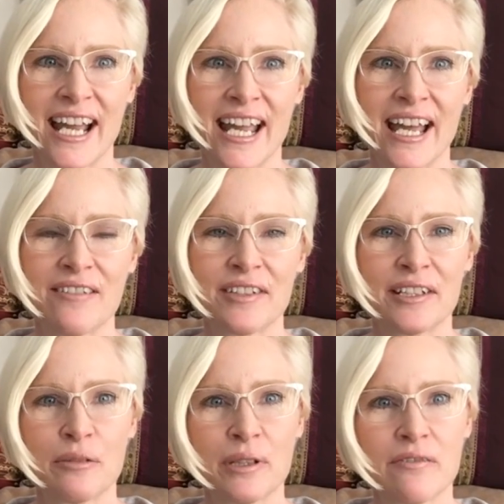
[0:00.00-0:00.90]
I have a
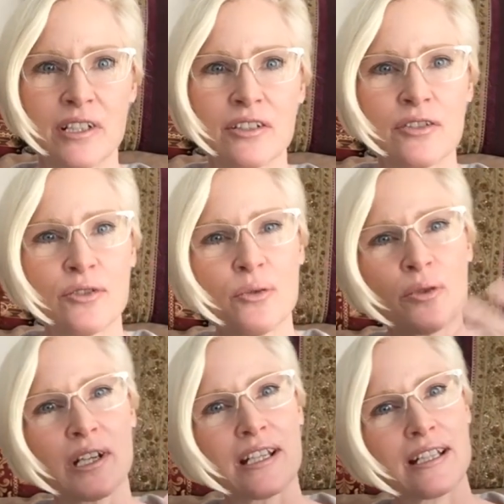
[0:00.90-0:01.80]
little bit of a
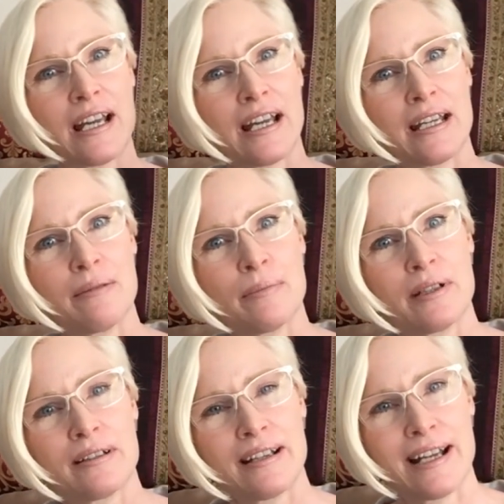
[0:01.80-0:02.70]
story time
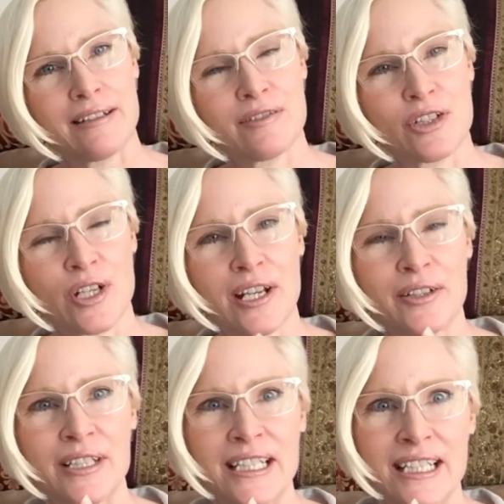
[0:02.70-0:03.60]
kind of a
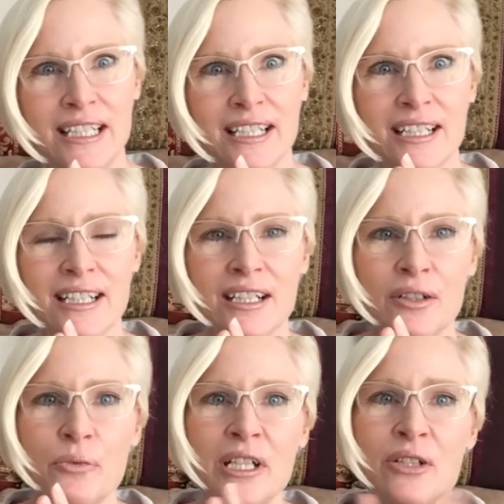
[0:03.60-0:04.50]
channel.
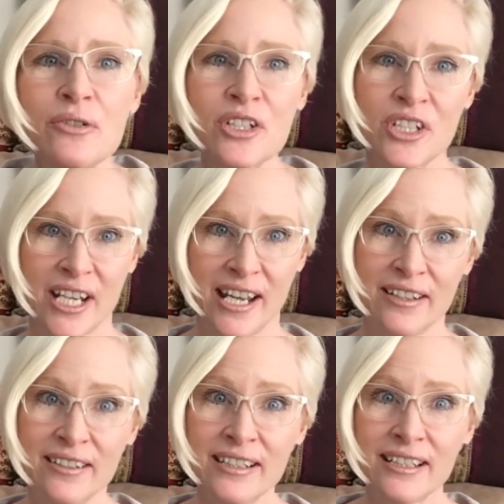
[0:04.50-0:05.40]
When you
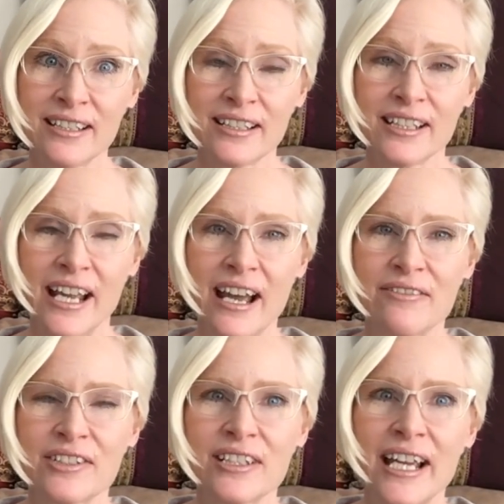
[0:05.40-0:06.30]
channel the
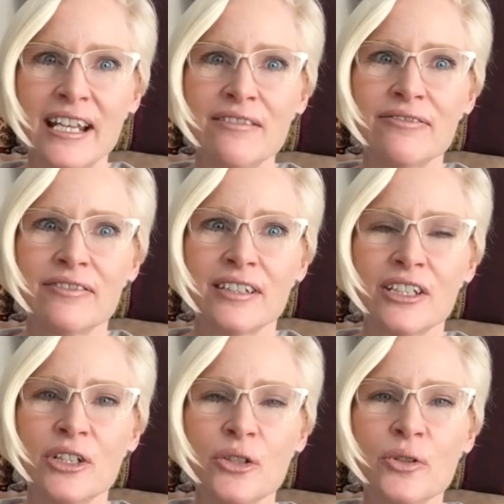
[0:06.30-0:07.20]
afterlife,
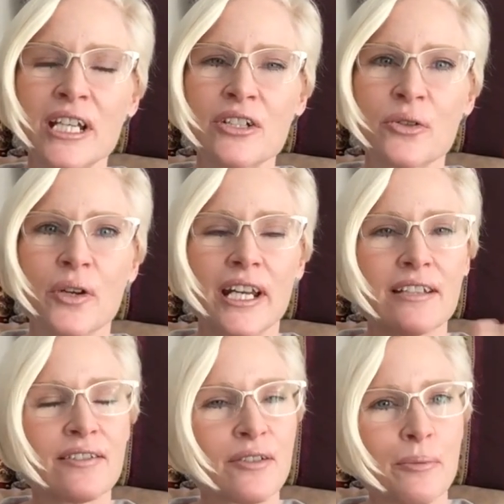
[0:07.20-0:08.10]
you can do it
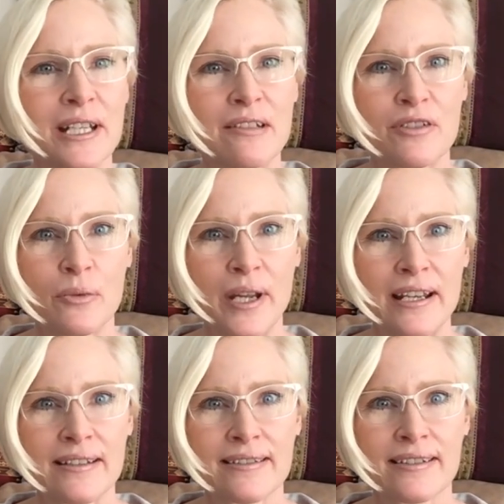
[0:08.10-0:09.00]
in so many different
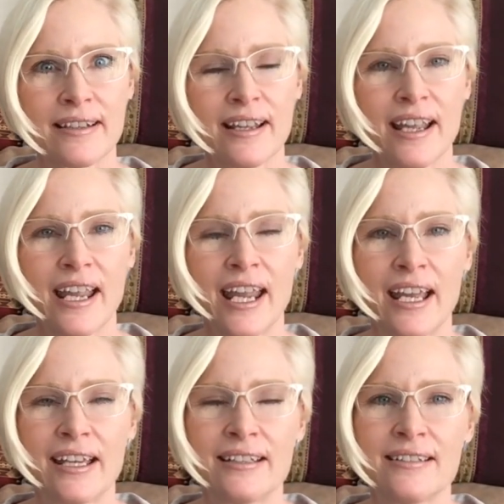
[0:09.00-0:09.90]
ways.
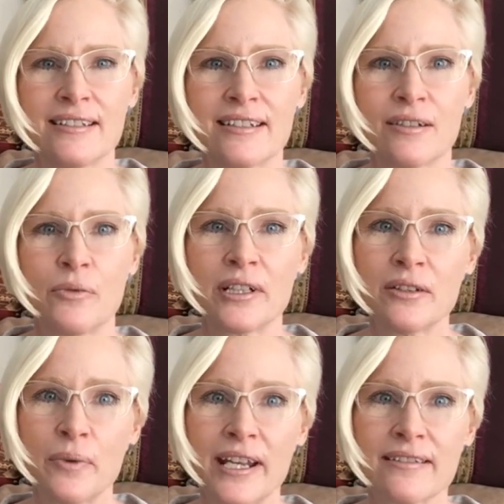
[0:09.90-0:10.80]
And one of
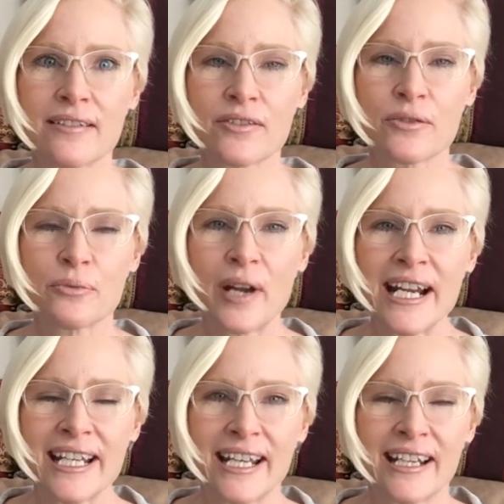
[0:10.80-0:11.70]
the ways is through
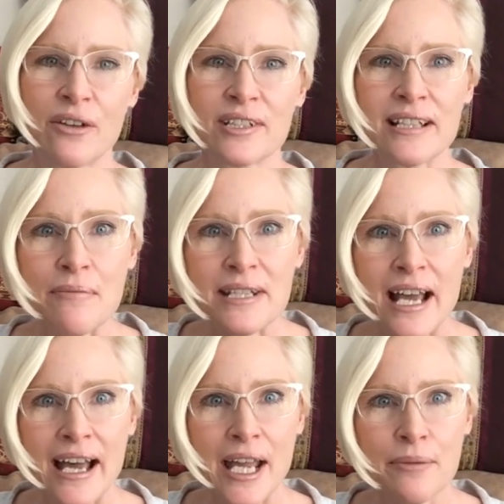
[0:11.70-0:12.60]
writing. Now
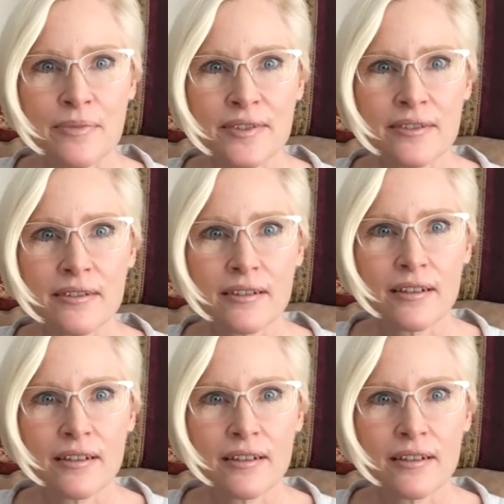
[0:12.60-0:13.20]
sometimes,